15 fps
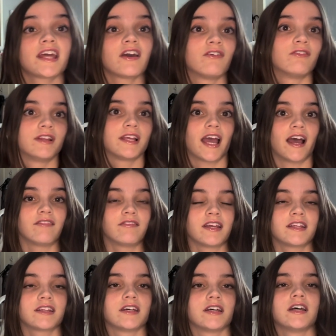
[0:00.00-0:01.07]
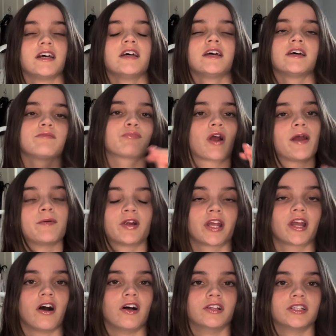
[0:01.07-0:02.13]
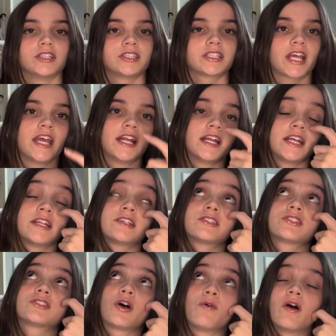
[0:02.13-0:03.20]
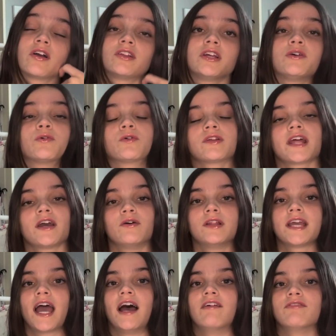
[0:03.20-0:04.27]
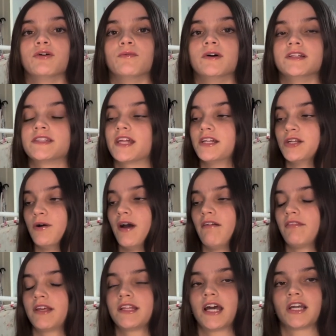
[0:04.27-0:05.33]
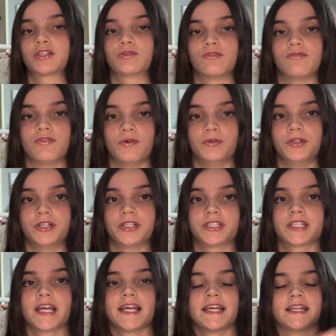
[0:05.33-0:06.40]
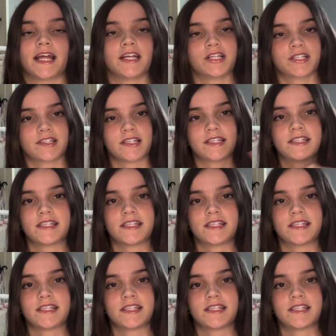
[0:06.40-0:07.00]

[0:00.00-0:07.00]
they only have like the primary colors, and it is so ugly, or they only have the ones that don't have like the actual folders that just like